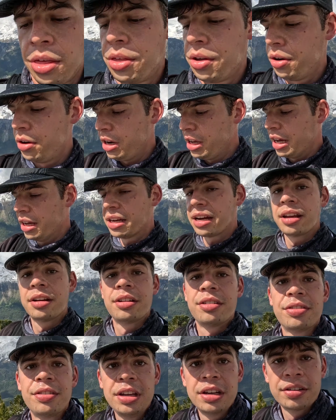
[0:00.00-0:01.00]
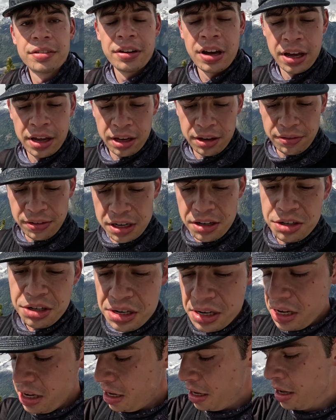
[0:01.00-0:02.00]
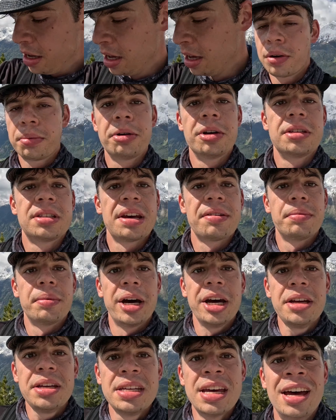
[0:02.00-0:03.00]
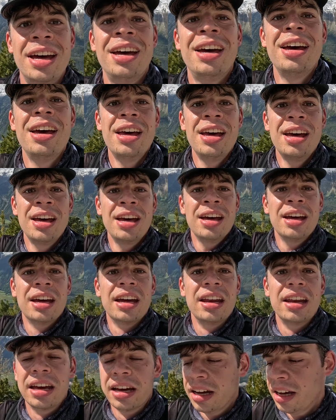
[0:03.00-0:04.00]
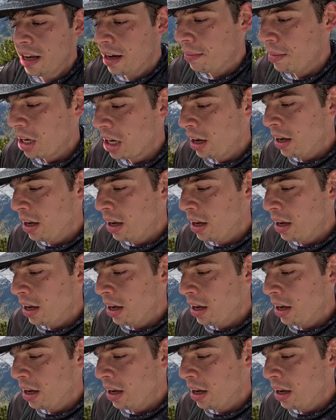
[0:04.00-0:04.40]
3,800 feet of elevation, 4.7 miles. And yeah, I mean,